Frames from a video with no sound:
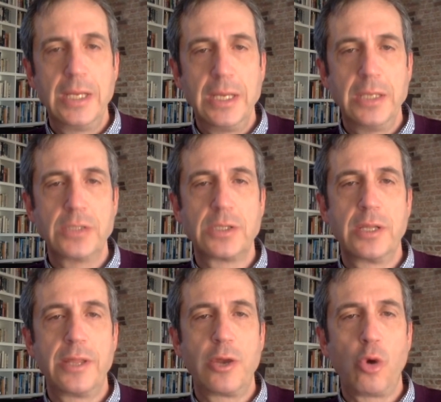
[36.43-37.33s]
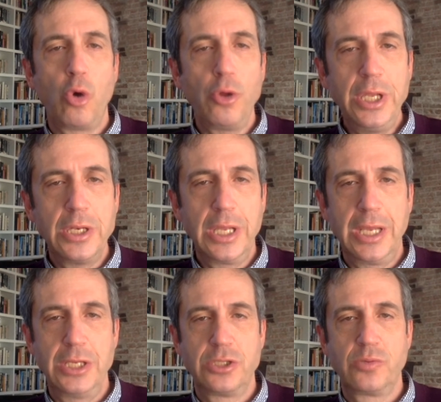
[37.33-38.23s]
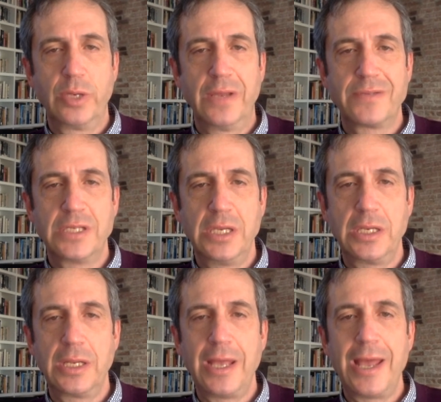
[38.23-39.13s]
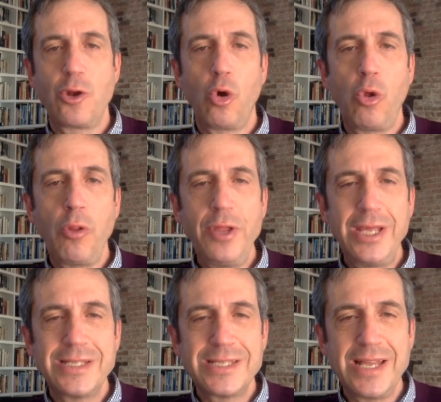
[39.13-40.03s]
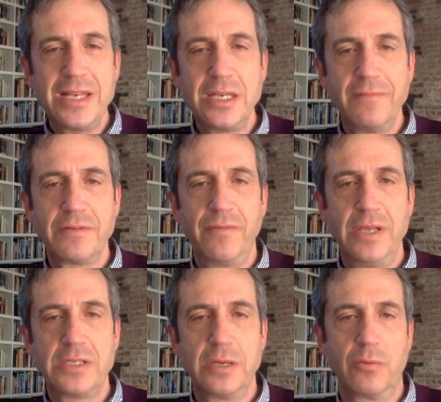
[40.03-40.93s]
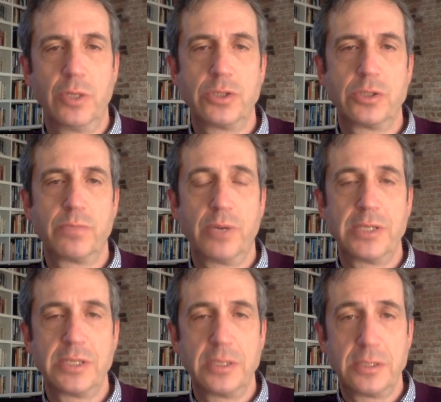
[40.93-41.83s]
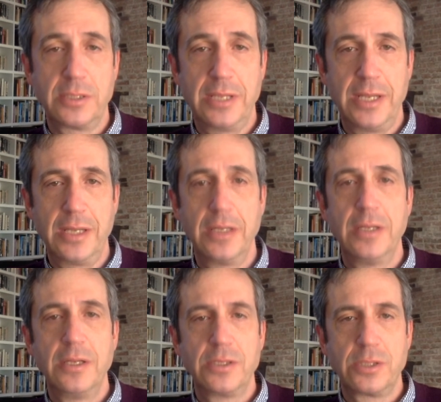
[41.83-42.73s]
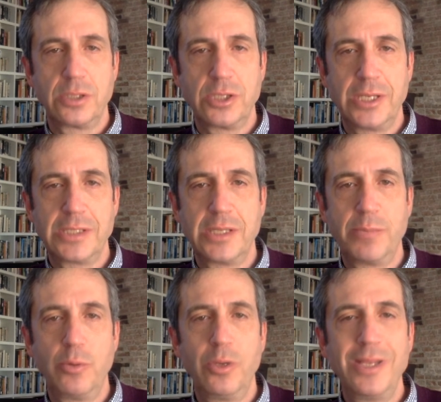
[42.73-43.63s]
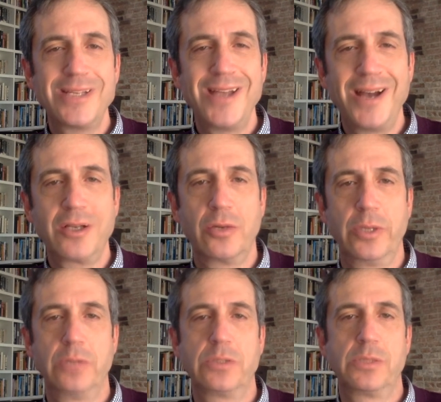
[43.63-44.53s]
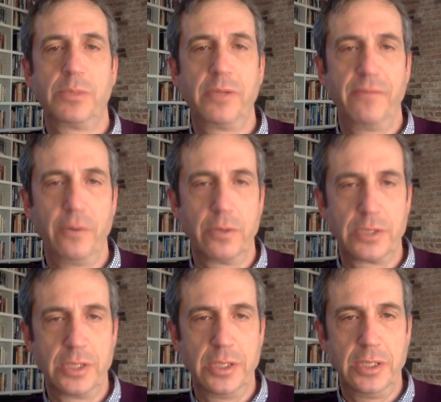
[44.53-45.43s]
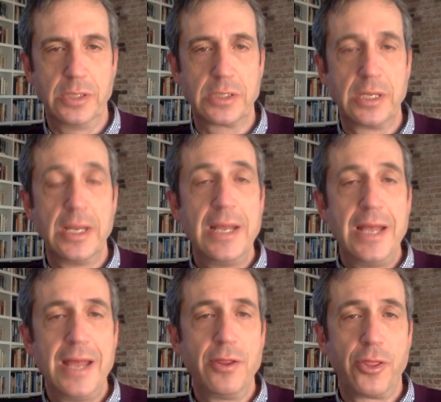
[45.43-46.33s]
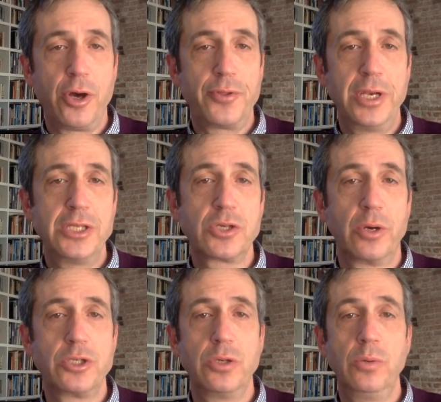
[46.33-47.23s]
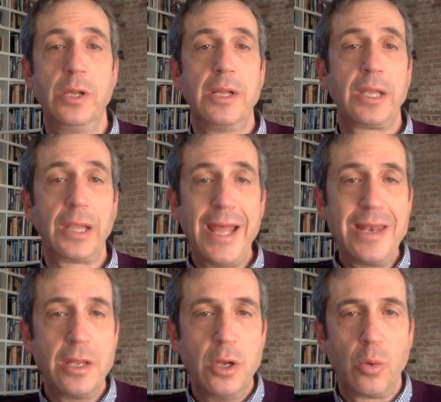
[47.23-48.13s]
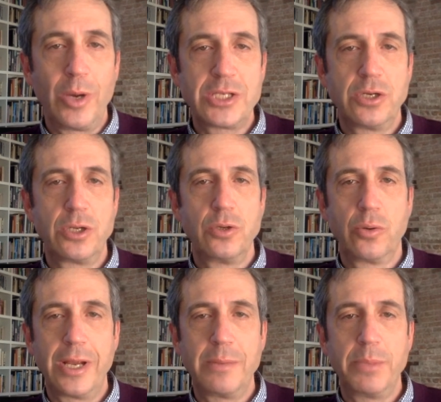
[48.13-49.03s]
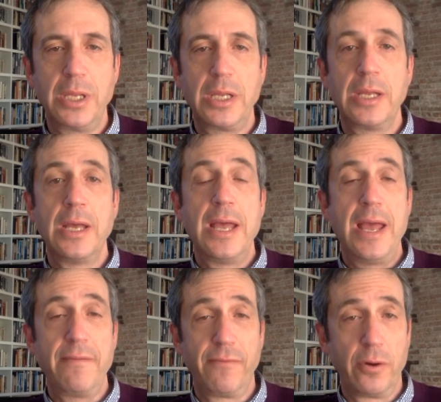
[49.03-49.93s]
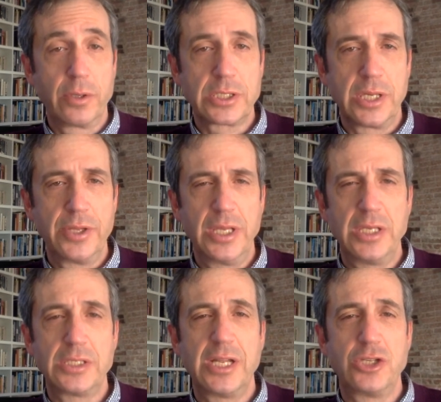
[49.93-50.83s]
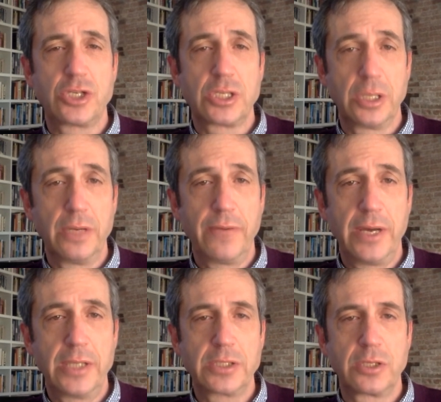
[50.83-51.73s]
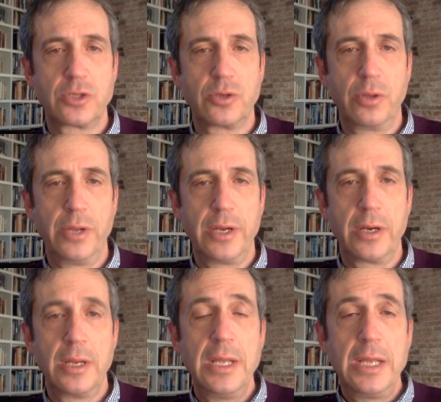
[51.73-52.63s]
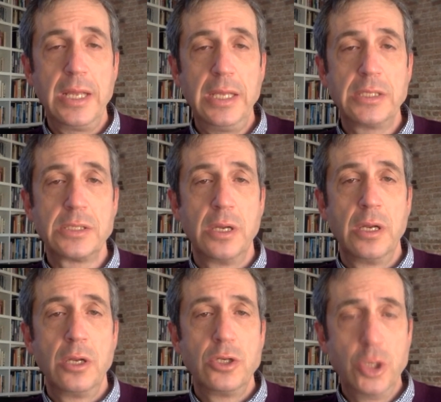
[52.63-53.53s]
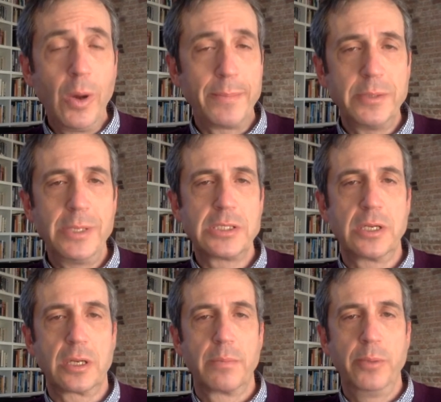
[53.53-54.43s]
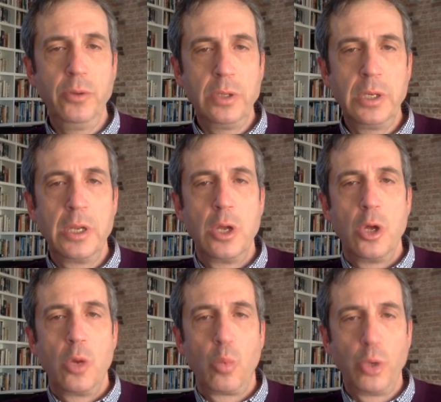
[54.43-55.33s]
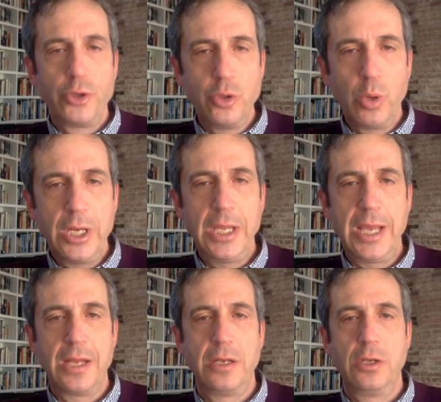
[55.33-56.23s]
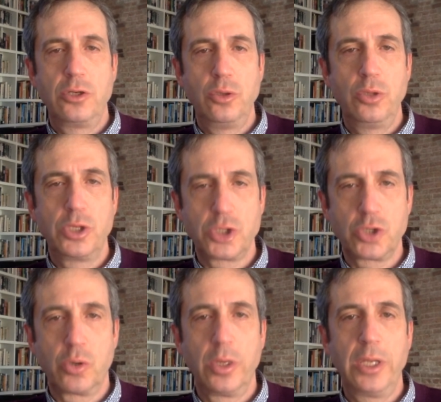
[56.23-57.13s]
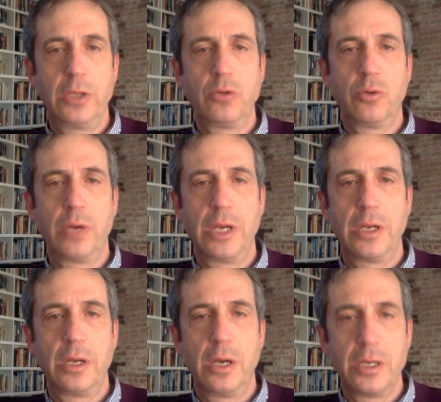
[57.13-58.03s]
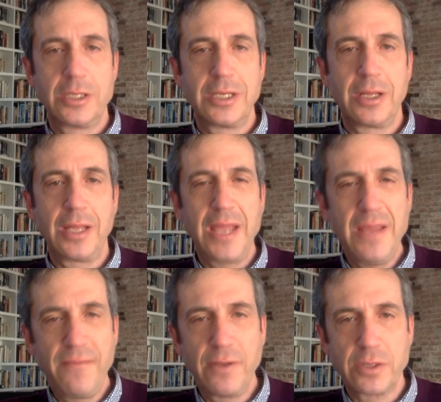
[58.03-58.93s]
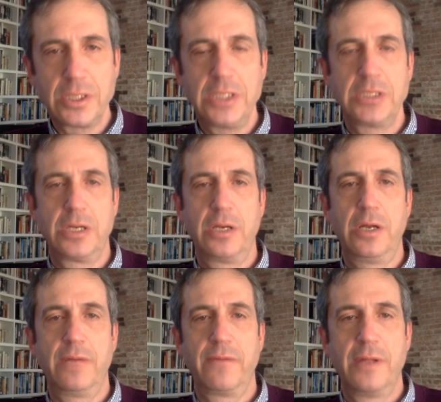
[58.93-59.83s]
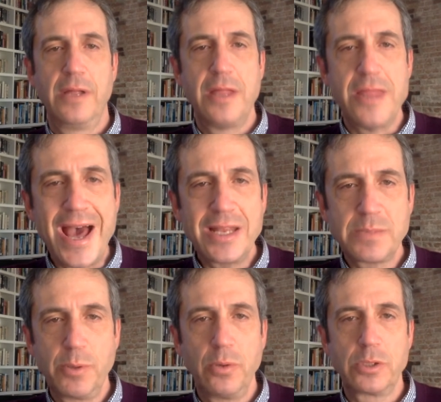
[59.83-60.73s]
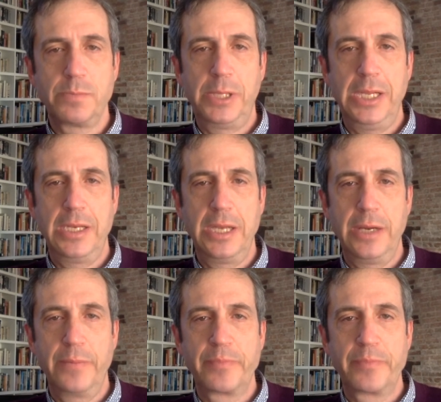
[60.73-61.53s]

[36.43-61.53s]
is that all the indications we have seen and all the incentives facing Russia's president today suggest that Putin is not going to simply focus on the East. And the thought that he's going to let Western Ukraine be and focus on the East and just solidify his control there is too optimistic. Putin will do what he can to destroy Ukraine until he feels he's done enough. That is Putin's plan now.